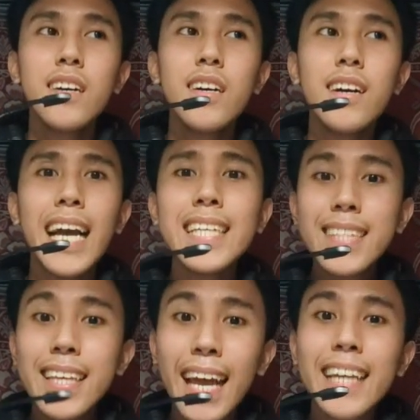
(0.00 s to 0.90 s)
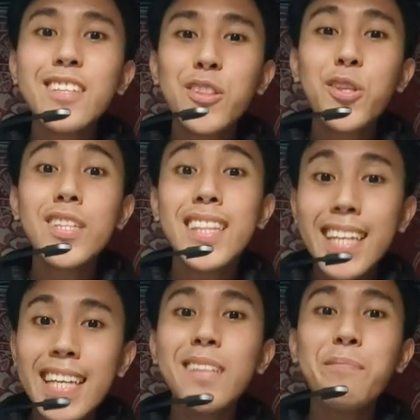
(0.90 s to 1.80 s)
I tried to
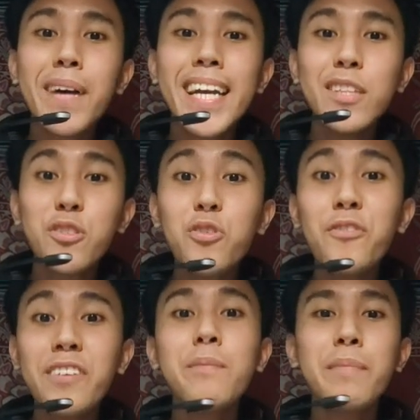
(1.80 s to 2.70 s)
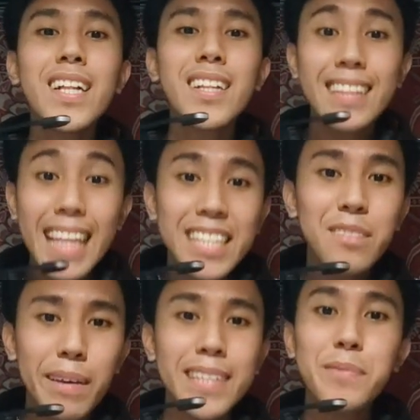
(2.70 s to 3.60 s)
treat my two female
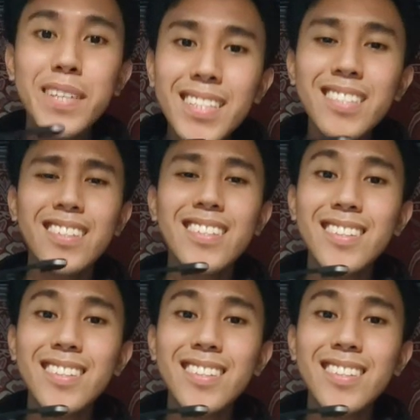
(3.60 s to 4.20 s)
classmates because